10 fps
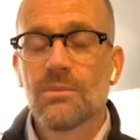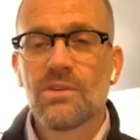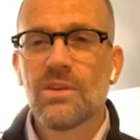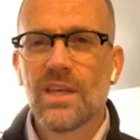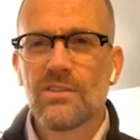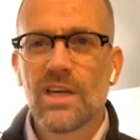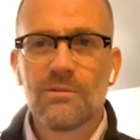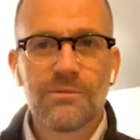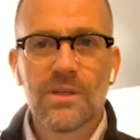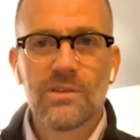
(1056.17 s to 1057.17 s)
So there's
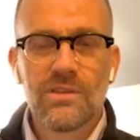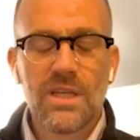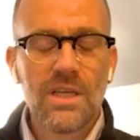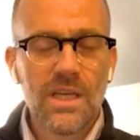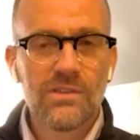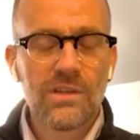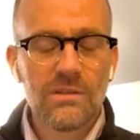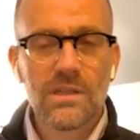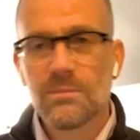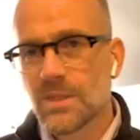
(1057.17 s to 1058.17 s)
that first thing. Is there
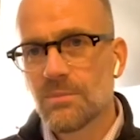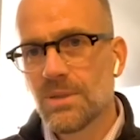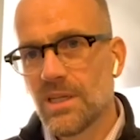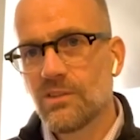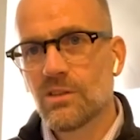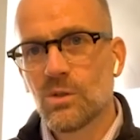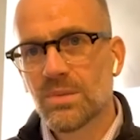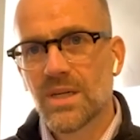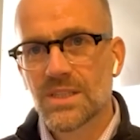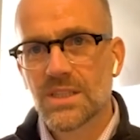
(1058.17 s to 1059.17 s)
a little bit of political
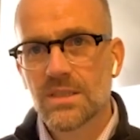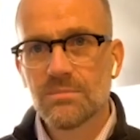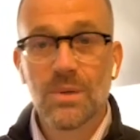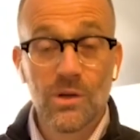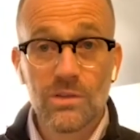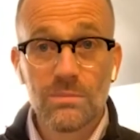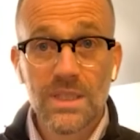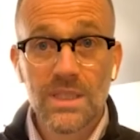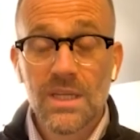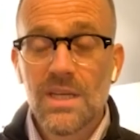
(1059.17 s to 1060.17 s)
pressure?
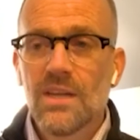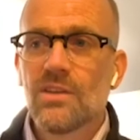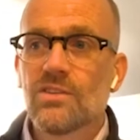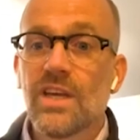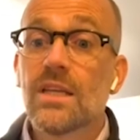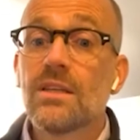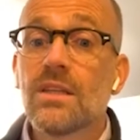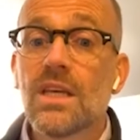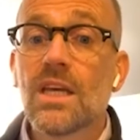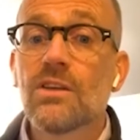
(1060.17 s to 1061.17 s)
Possibly. The second
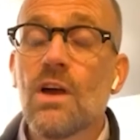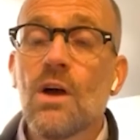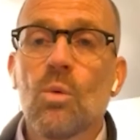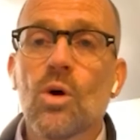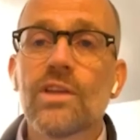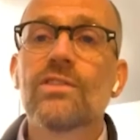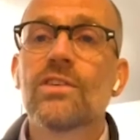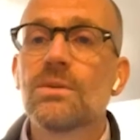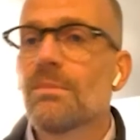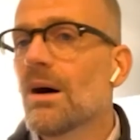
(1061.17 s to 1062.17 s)
thing is, what is
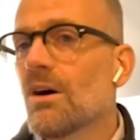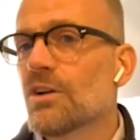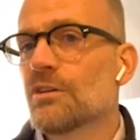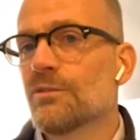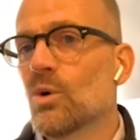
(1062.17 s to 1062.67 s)
the demand